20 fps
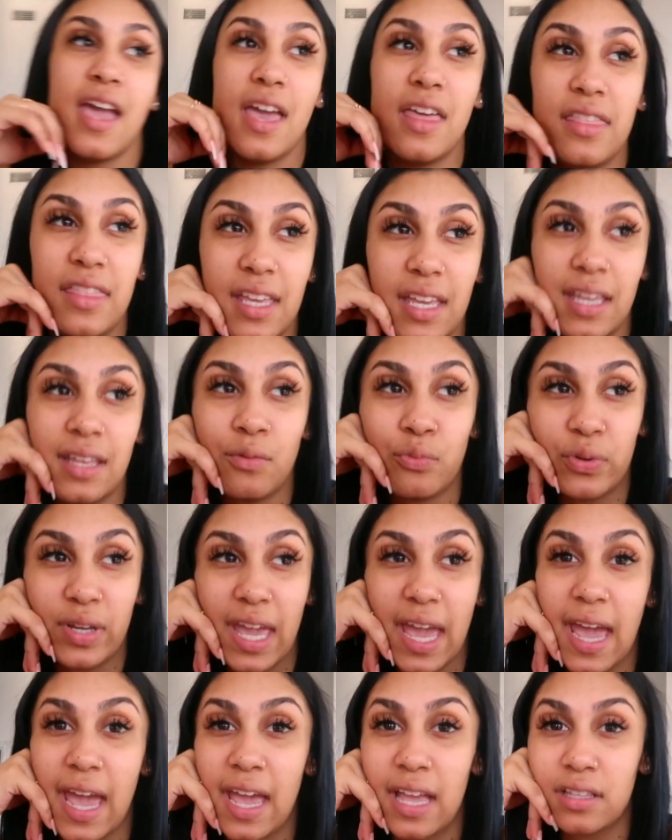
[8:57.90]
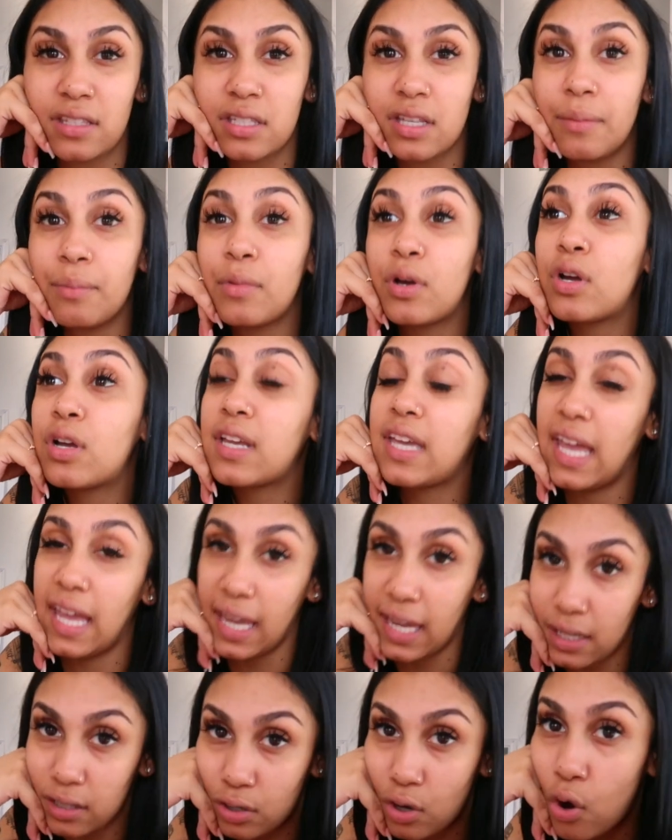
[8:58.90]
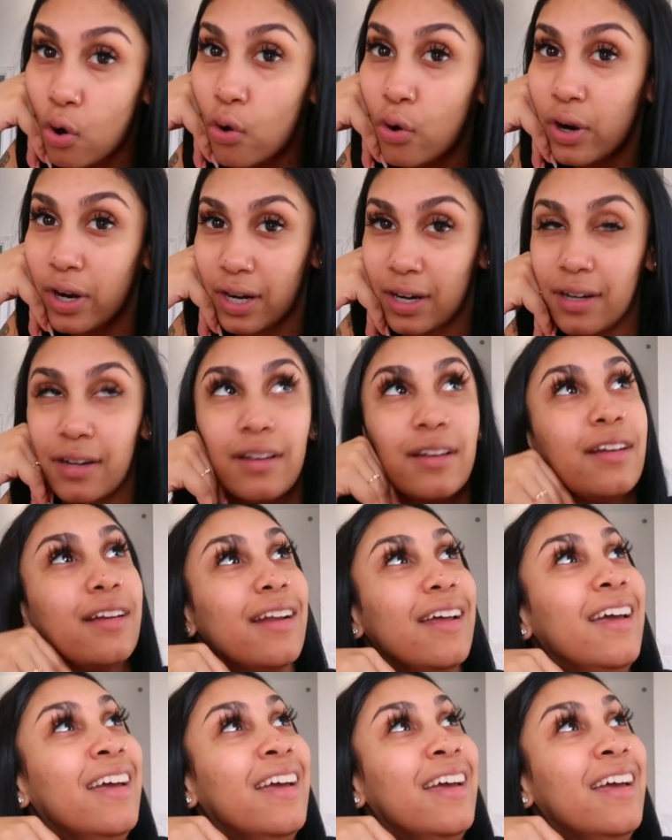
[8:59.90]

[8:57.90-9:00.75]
and then we had some canned corn,